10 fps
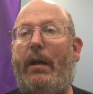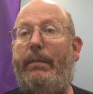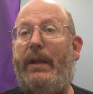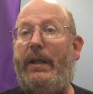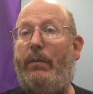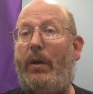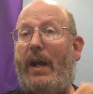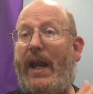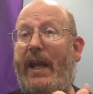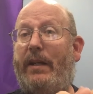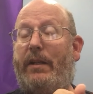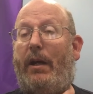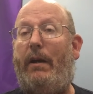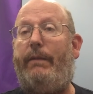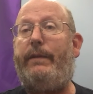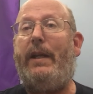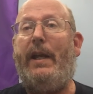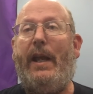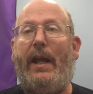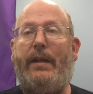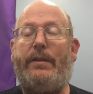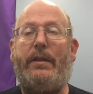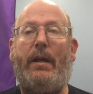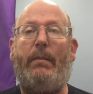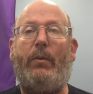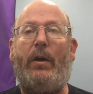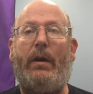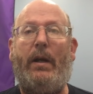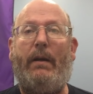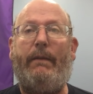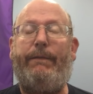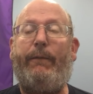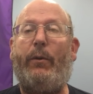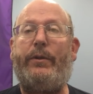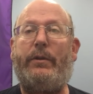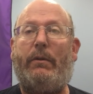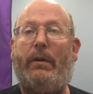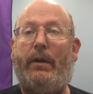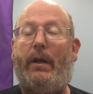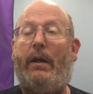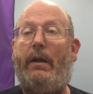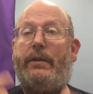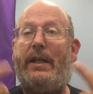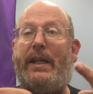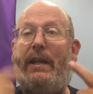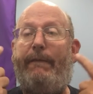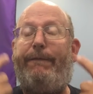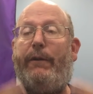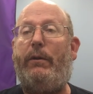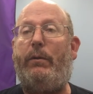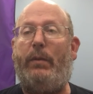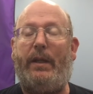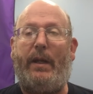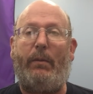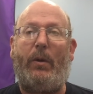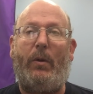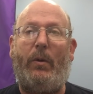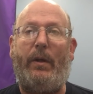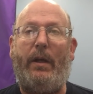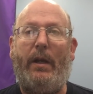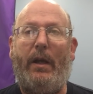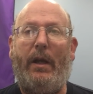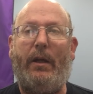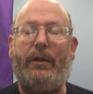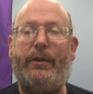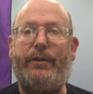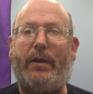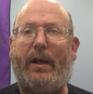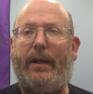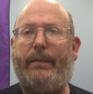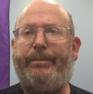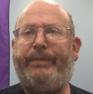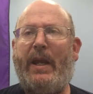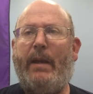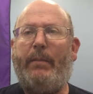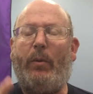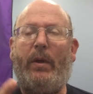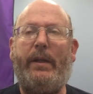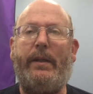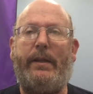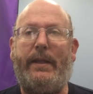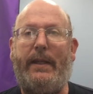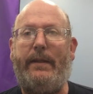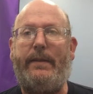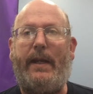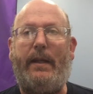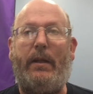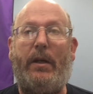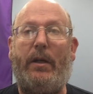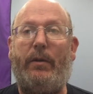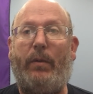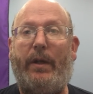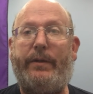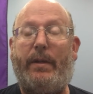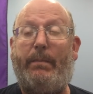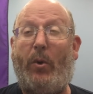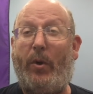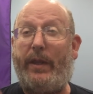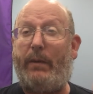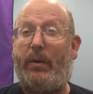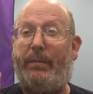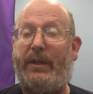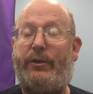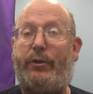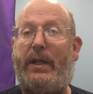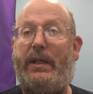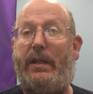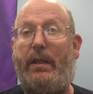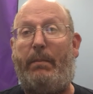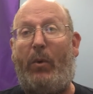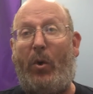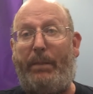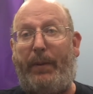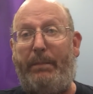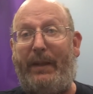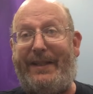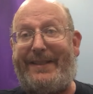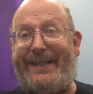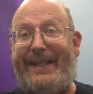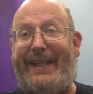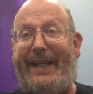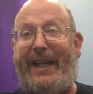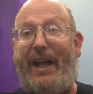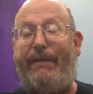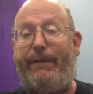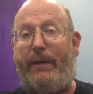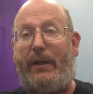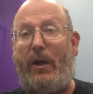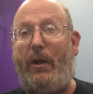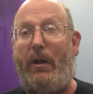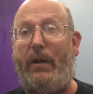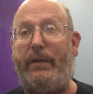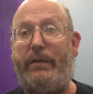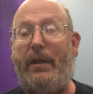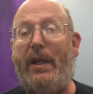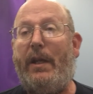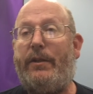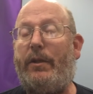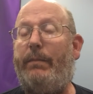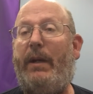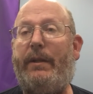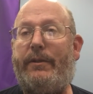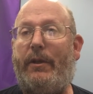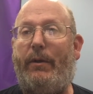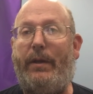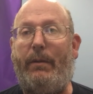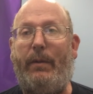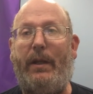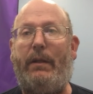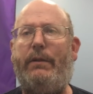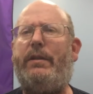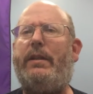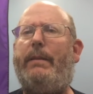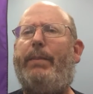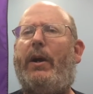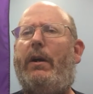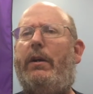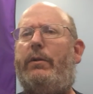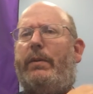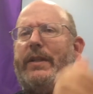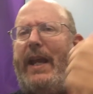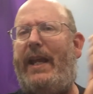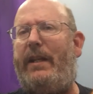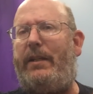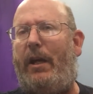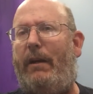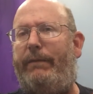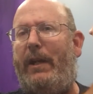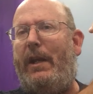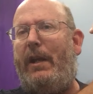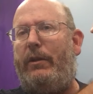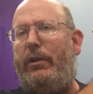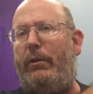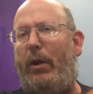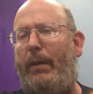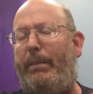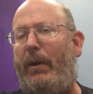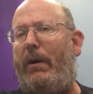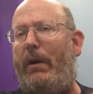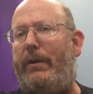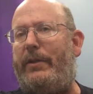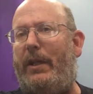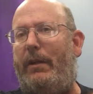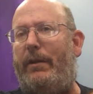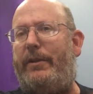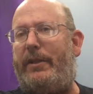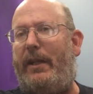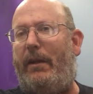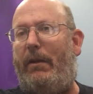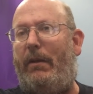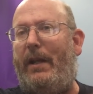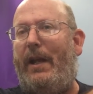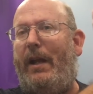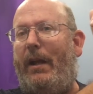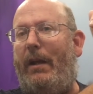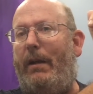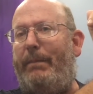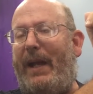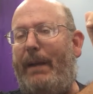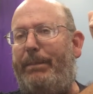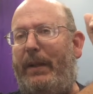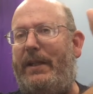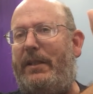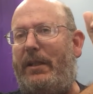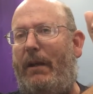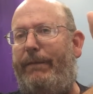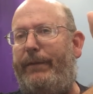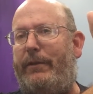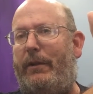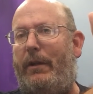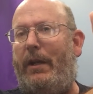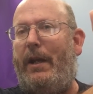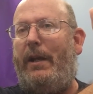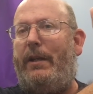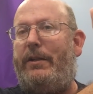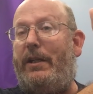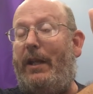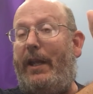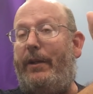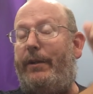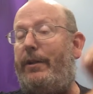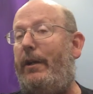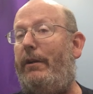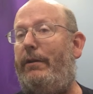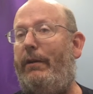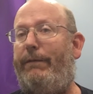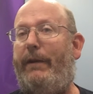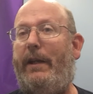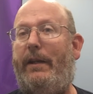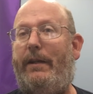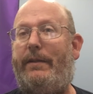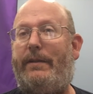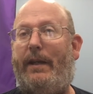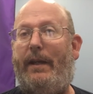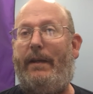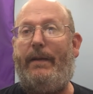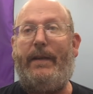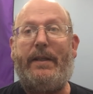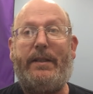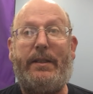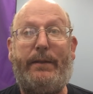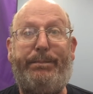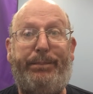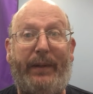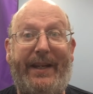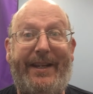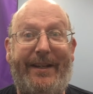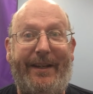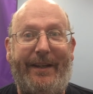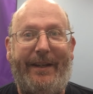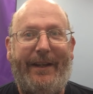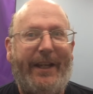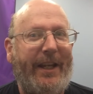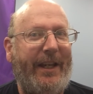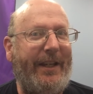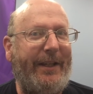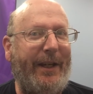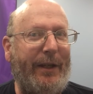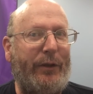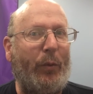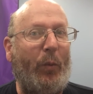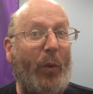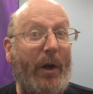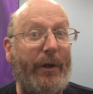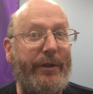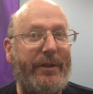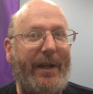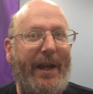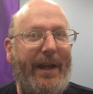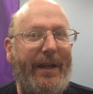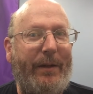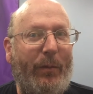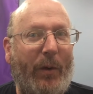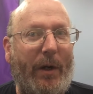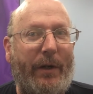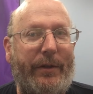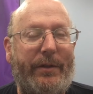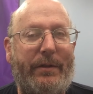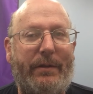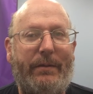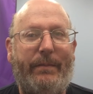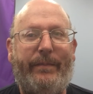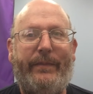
Many were handcuffed. And some were forced on to eat food when they were on hunger strike. But one of the things they learned was the more they were mistreated, the more publicity they got for the cause. So much so that when Lucy Burns was handcuffed to her bars in her cell by a police officer, she later turned to a friend and said, "Splendid. It gets worse and worse."